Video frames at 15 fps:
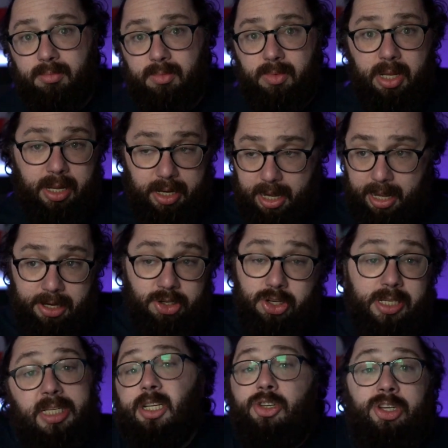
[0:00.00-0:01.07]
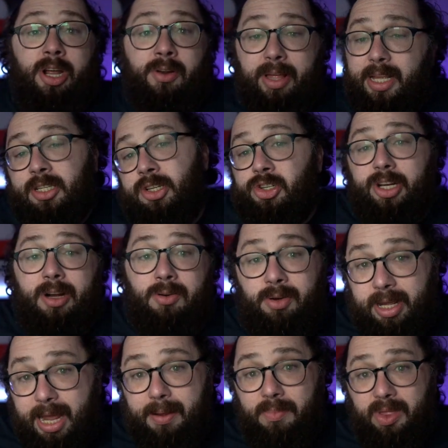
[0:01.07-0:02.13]
I just in general, that's a general
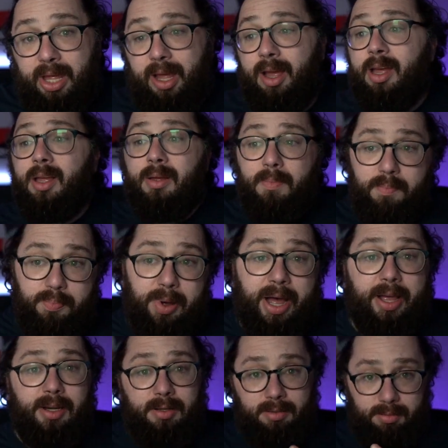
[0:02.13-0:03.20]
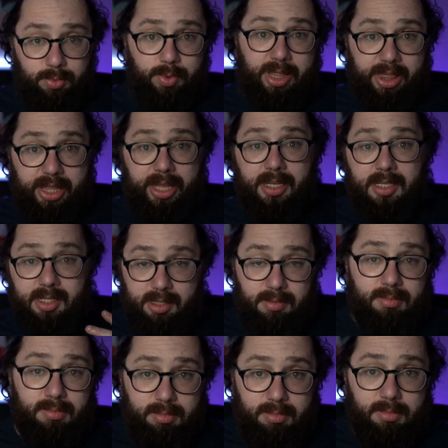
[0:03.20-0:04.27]
game thing, but with this,
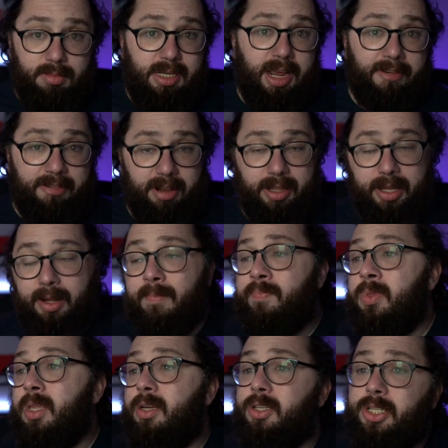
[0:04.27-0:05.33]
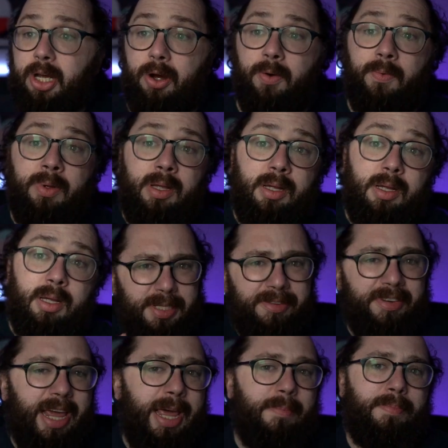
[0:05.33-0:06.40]
definitely. So types of
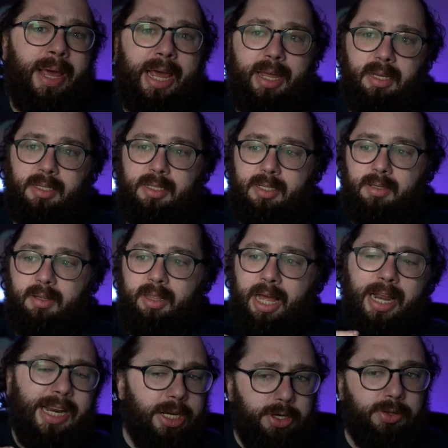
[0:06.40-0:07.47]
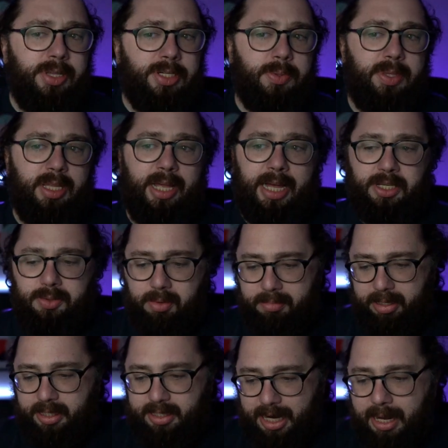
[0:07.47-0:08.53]
campaigns. I didn't do this with the last one,
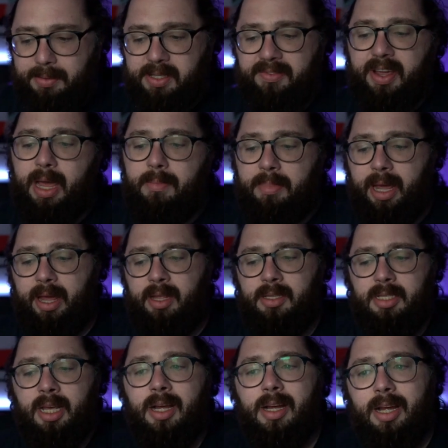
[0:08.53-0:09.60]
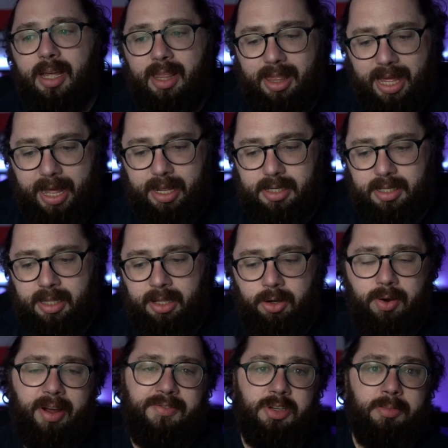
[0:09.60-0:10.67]
but types of campaigns that the
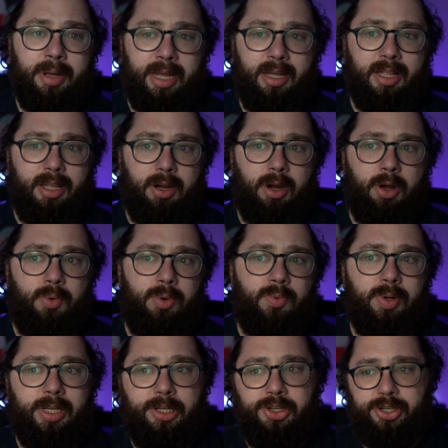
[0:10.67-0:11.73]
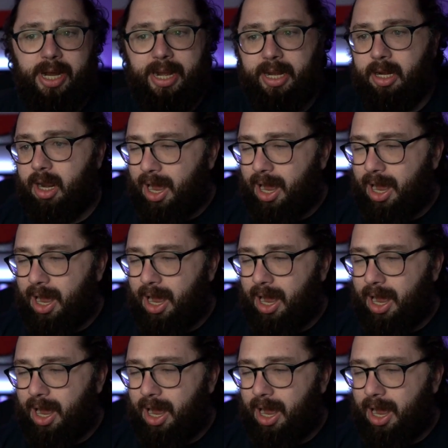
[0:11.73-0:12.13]
Grave Domain Cleric would really shine in.